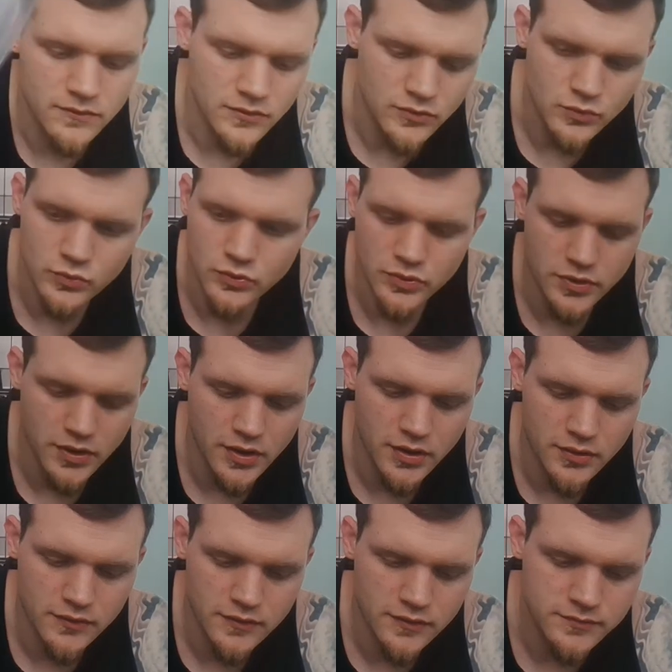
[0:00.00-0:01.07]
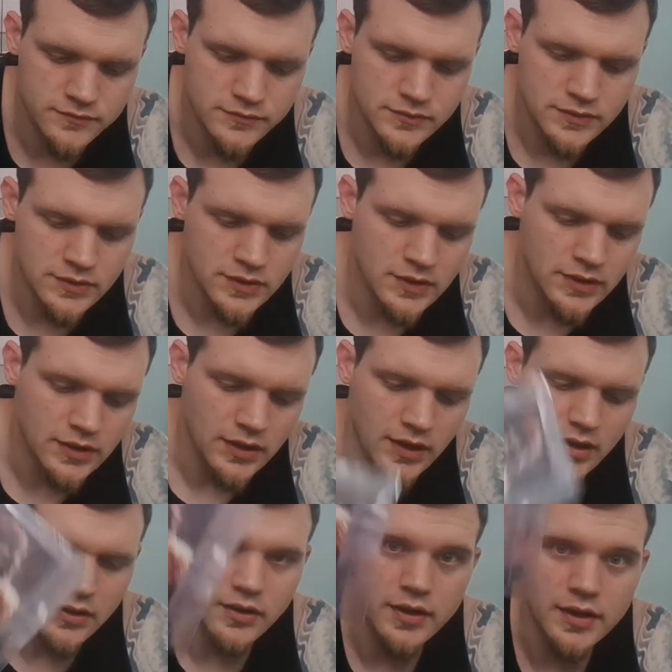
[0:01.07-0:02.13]
Cool cards.
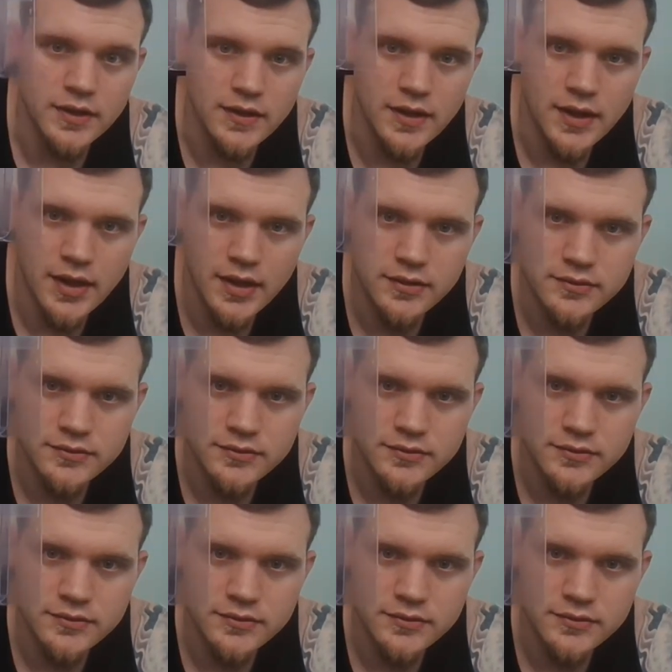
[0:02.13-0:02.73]
Kind of like that.